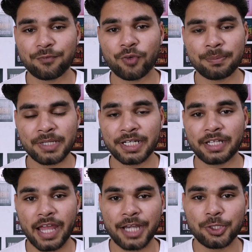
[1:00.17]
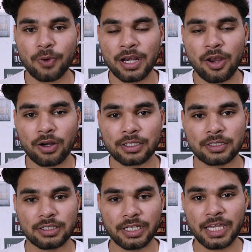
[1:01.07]
than 1 minute and you
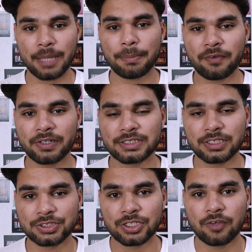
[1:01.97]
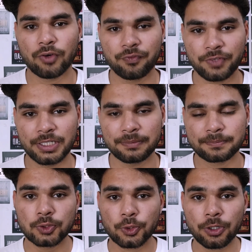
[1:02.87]
unlocked the AI power researched for free.
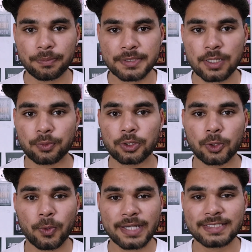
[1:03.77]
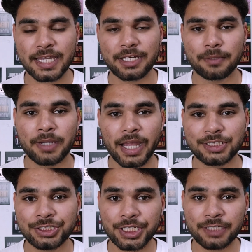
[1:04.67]
So don't miss out. Go and sign up
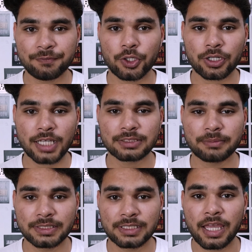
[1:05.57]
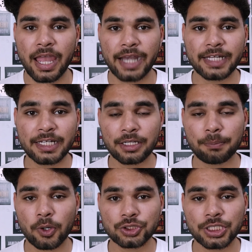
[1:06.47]
and share it with your classmates and get an
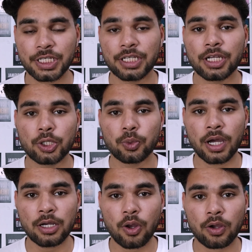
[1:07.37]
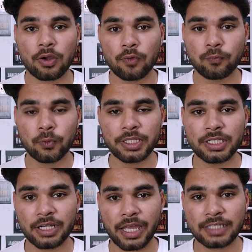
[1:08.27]
opportunity to unlock full
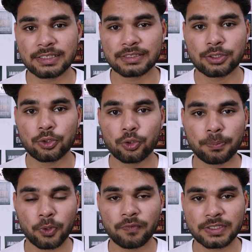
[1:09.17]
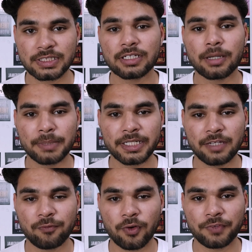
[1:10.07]
year access to Pro version
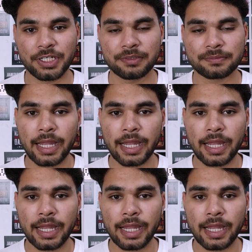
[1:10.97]
completely for free.